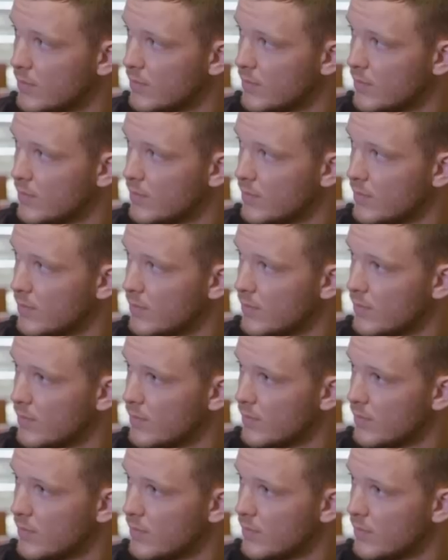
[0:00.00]

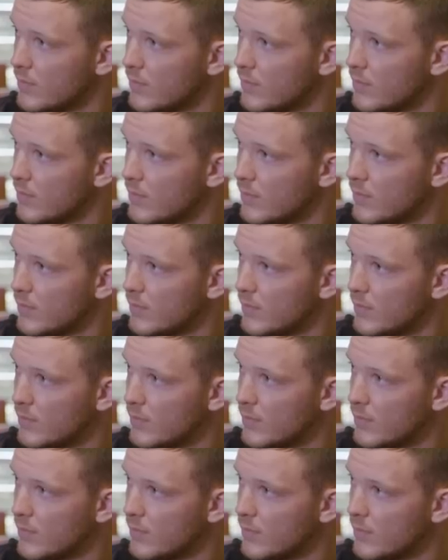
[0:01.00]

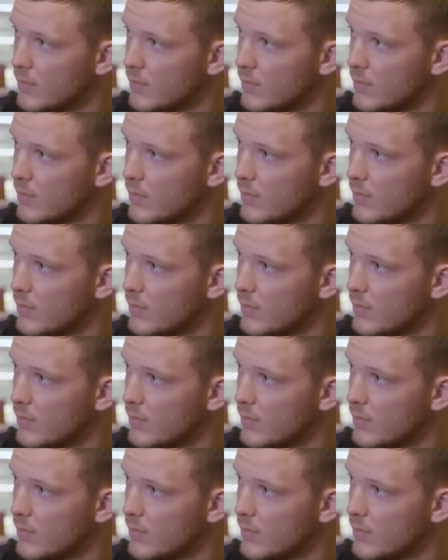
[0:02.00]
No words are spoken by the person on screen.